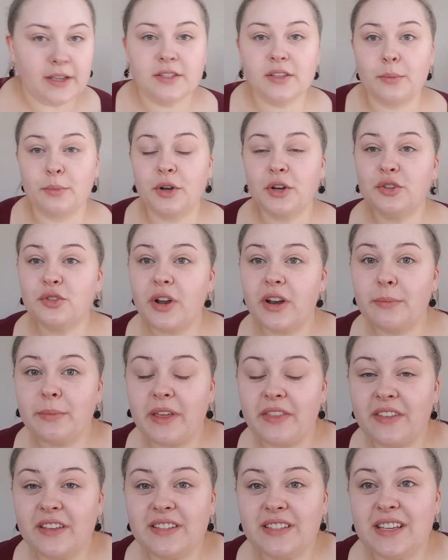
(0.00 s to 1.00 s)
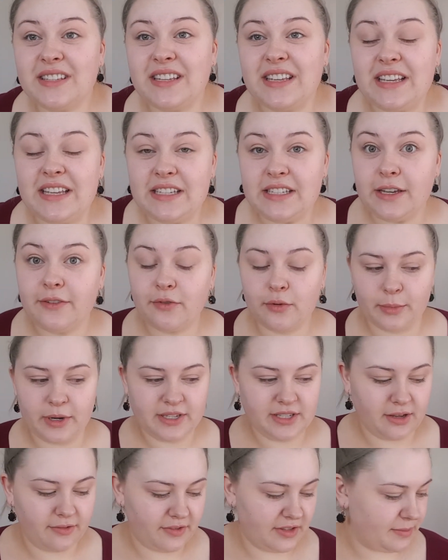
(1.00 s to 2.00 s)
so I'm going to try to make this as easy for
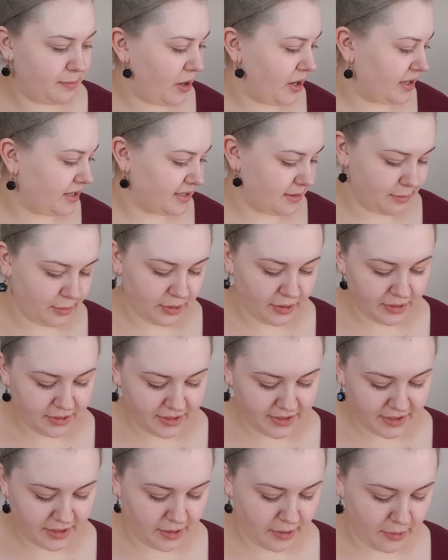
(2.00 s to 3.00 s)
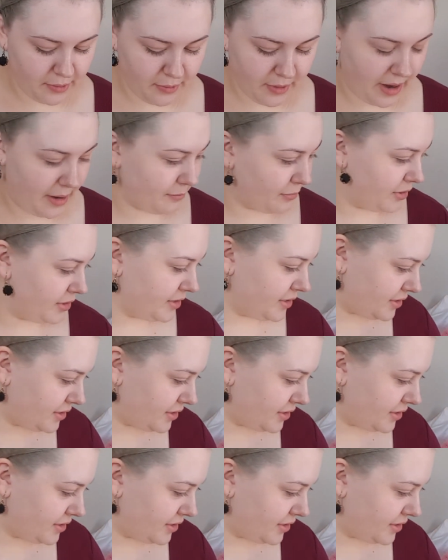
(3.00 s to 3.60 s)
myself as possible. So I'm going to